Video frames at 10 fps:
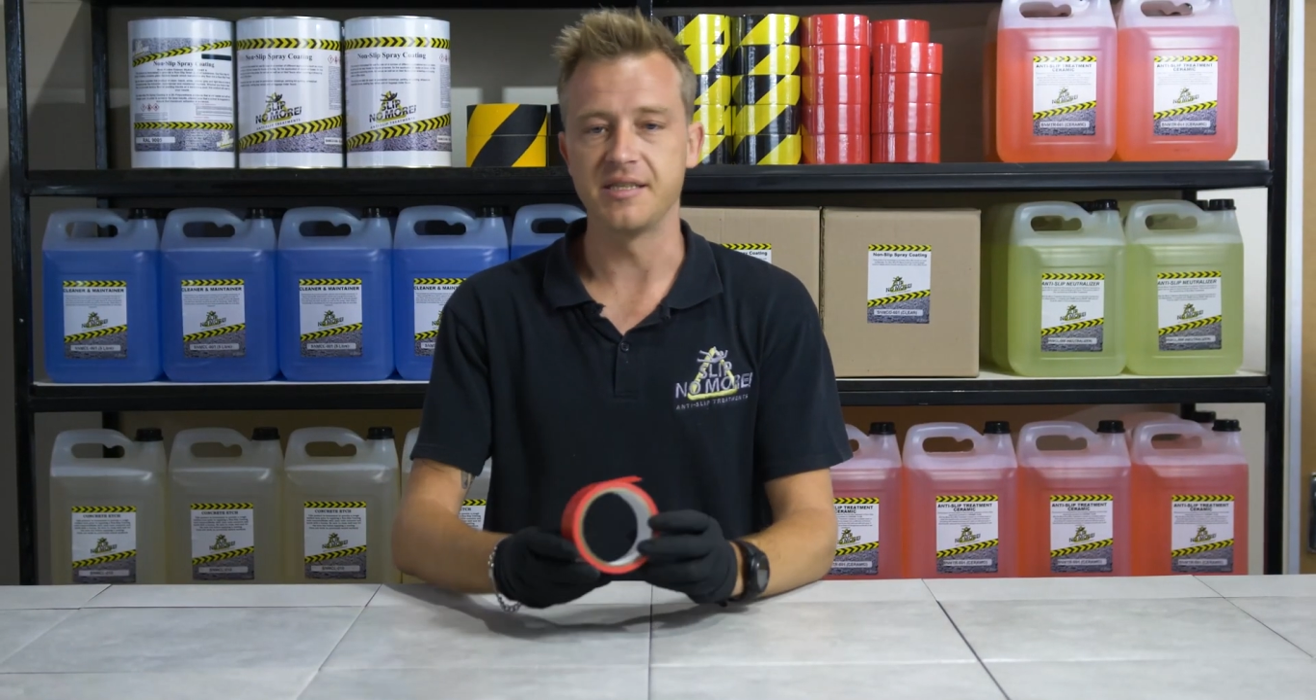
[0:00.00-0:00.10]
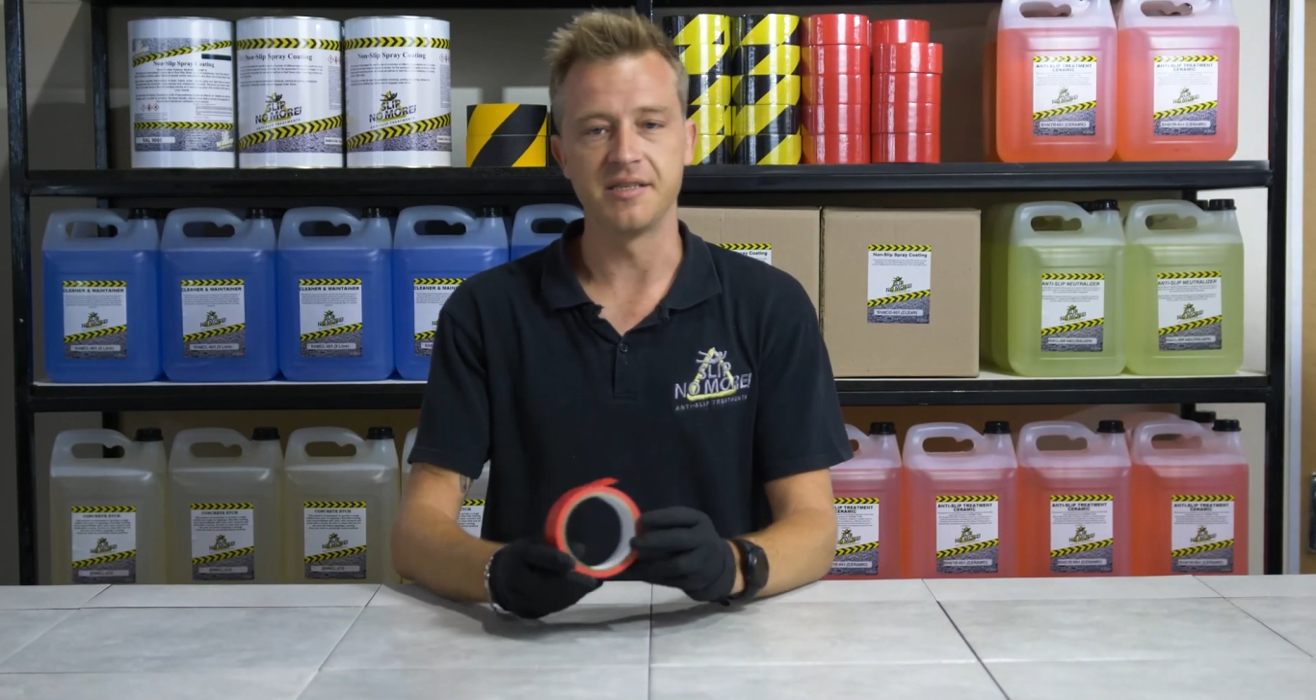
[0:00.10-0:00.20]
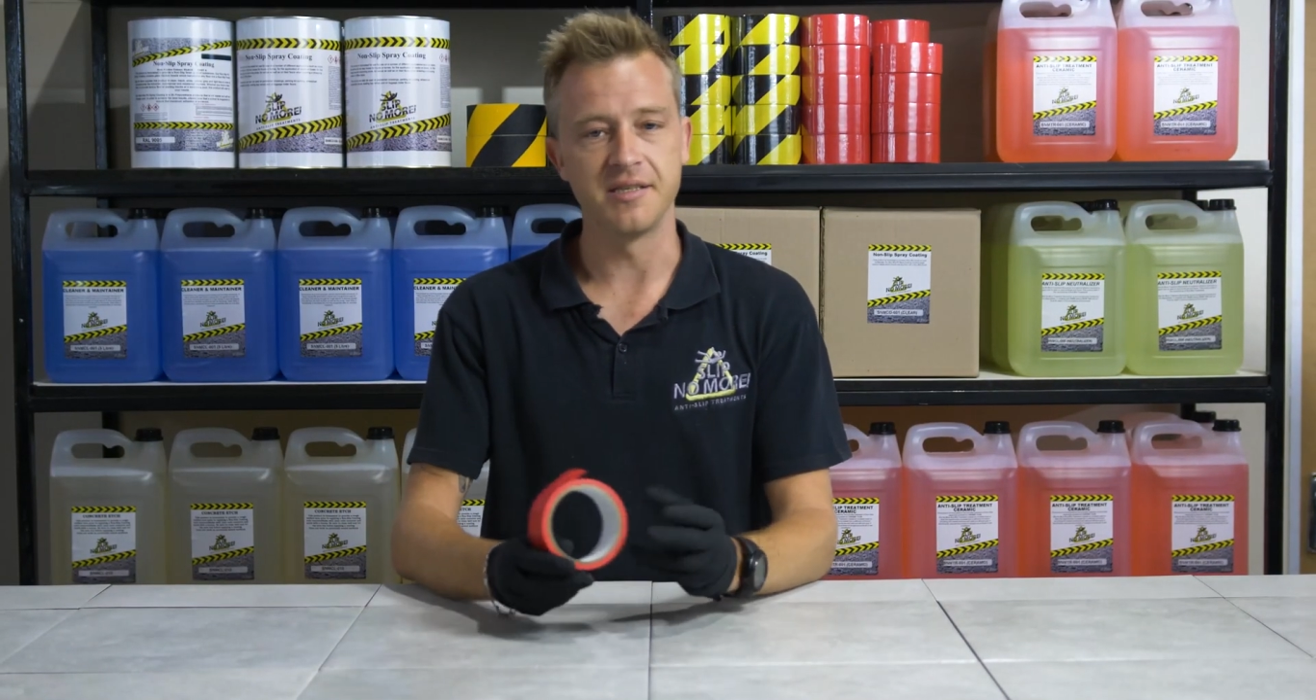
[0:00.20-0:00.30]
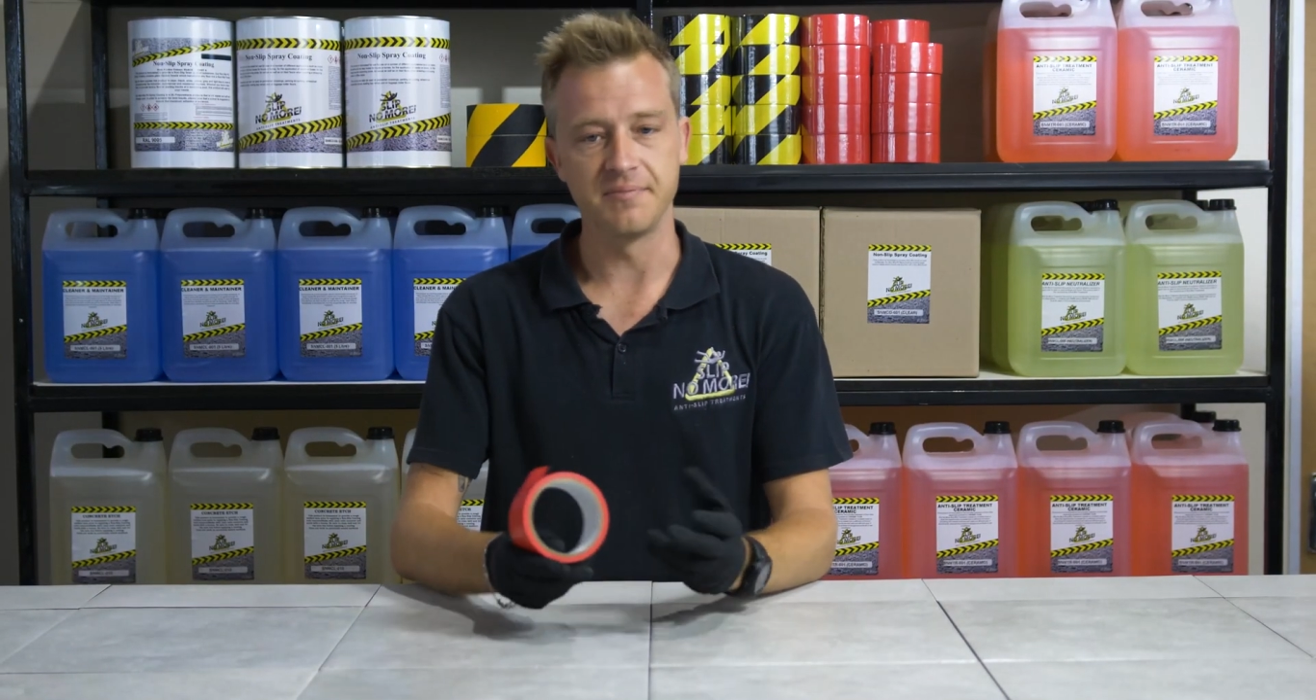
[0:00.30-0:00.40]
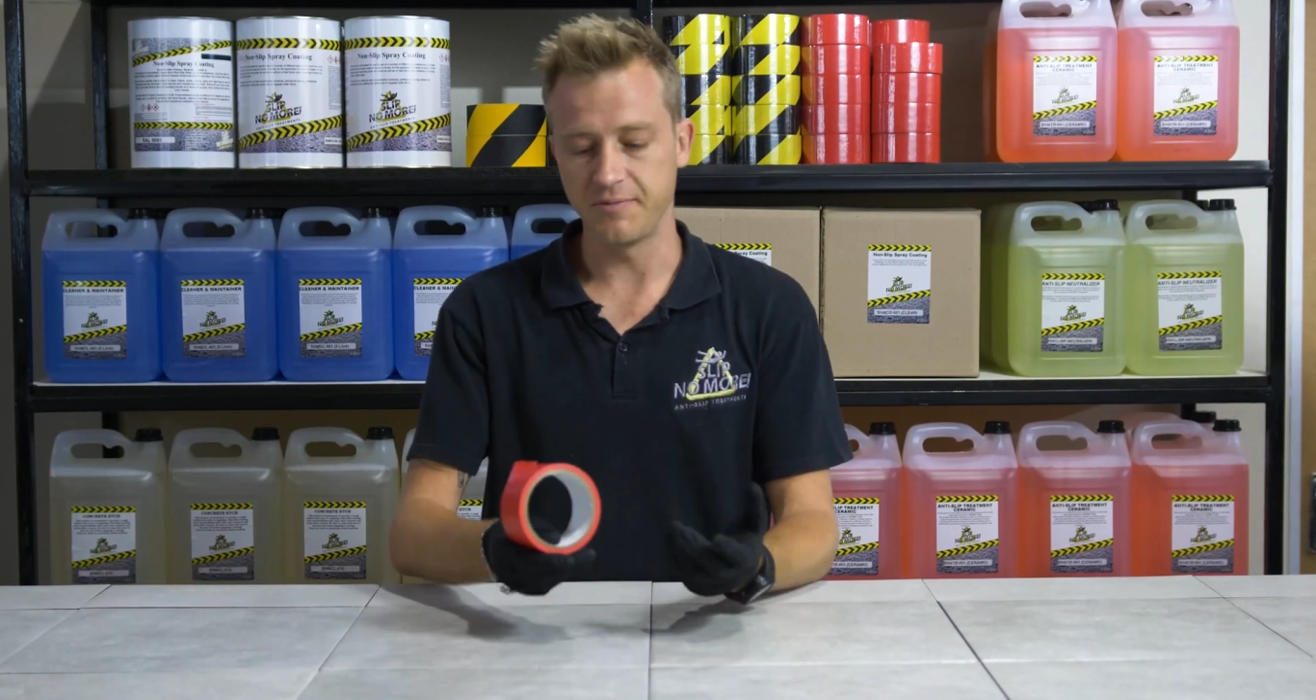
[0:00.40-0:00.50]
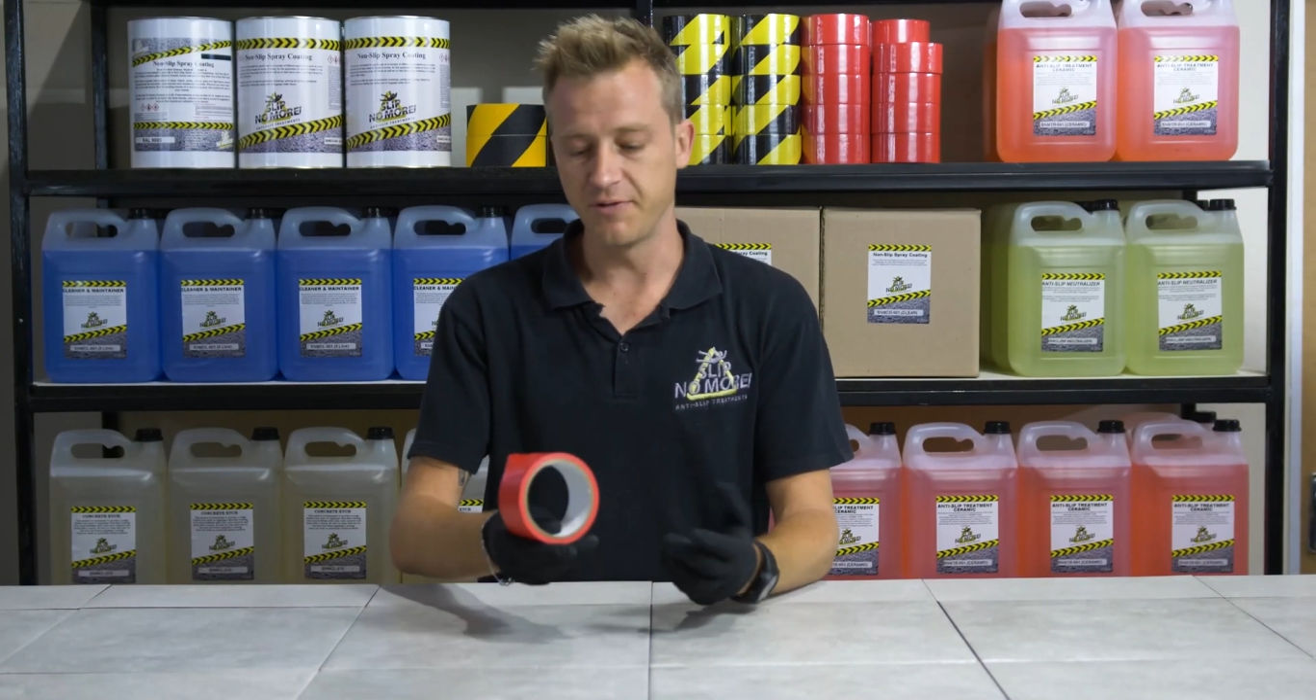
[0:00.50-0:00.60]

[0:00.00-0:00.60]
it's a